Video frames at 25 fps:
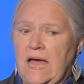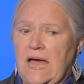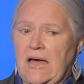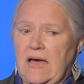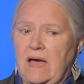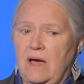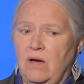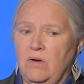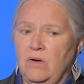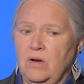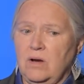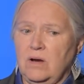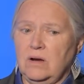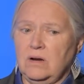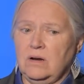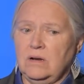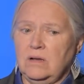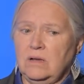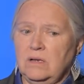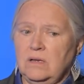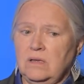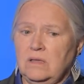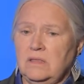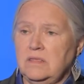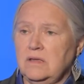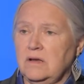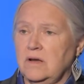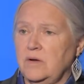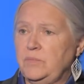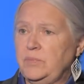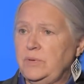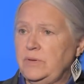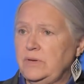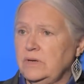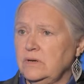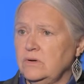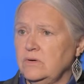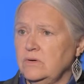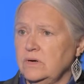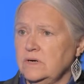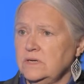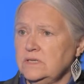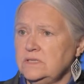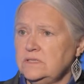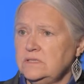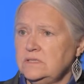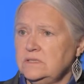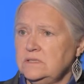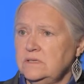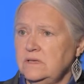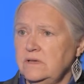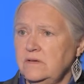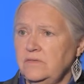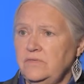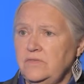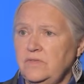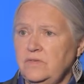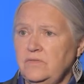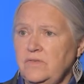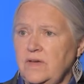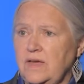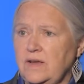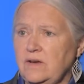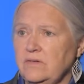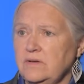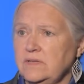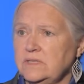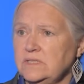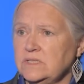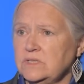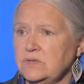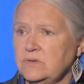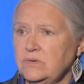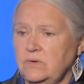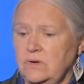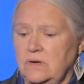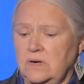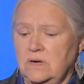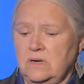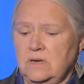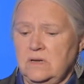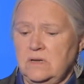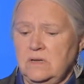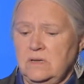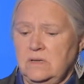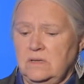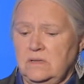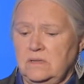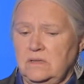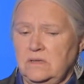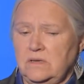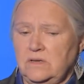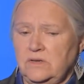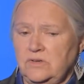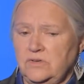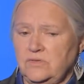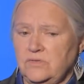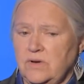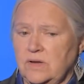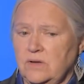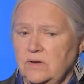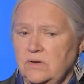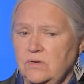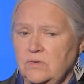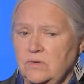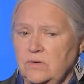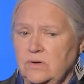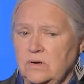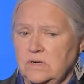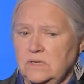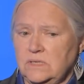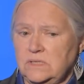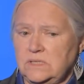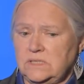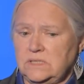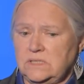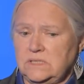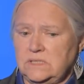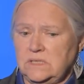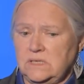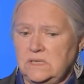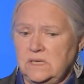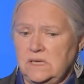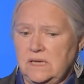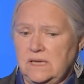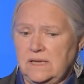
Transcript: our therapeutic courts, of the Veterans Court, the drug court,